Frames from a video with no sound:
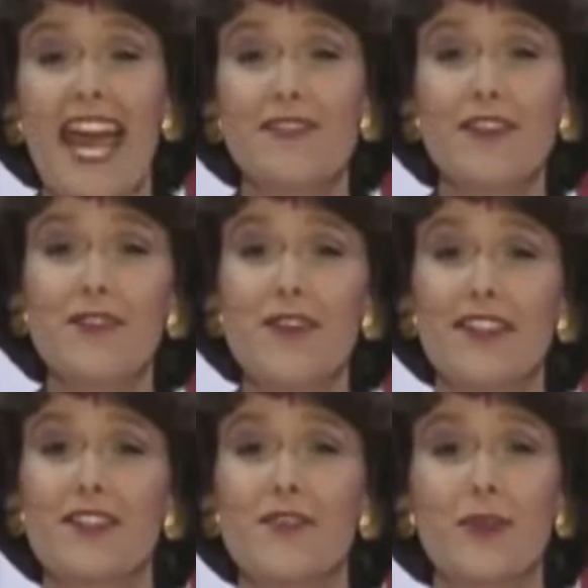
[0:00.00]
Ever go
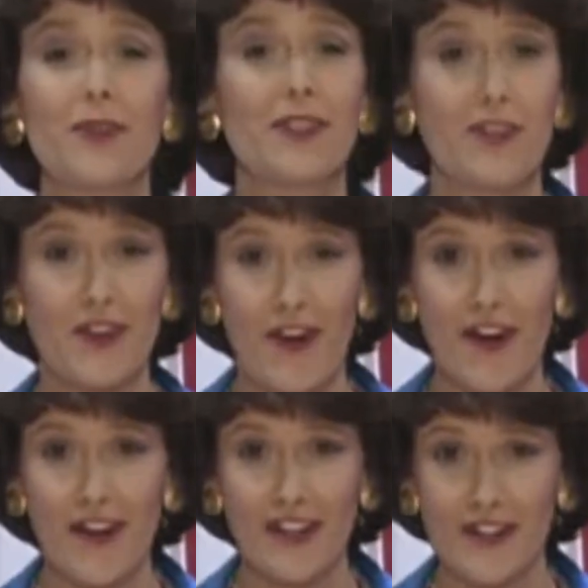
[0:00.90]
around a corner in your
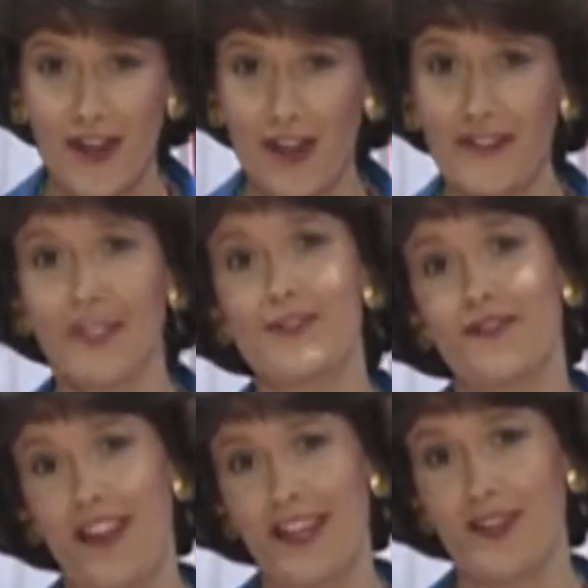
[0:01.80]
car and your coffee goes
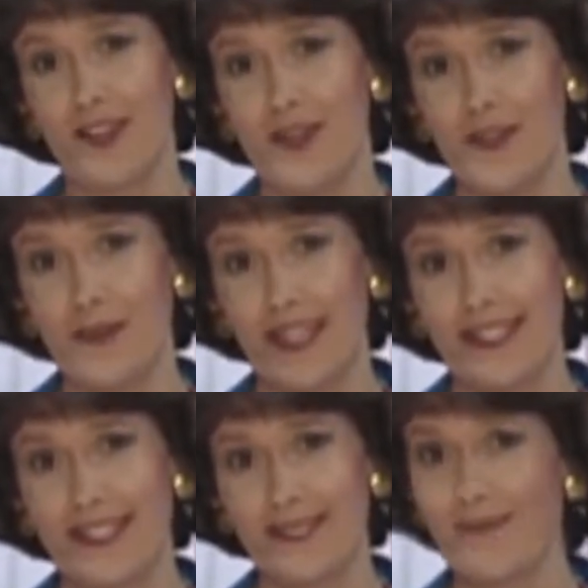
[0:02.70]
flying all over the
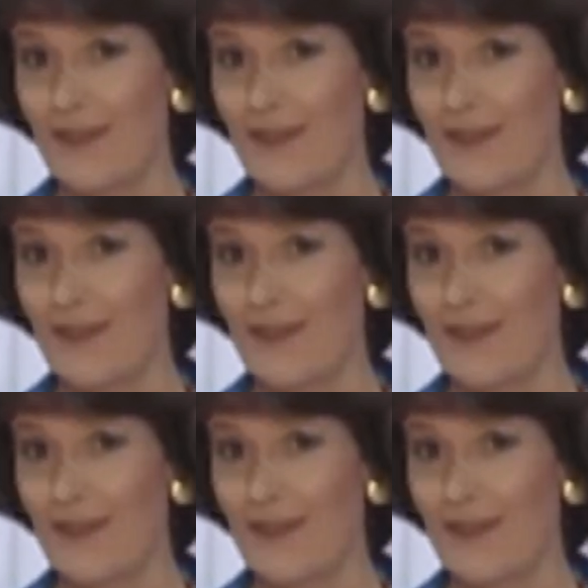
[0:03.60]
place?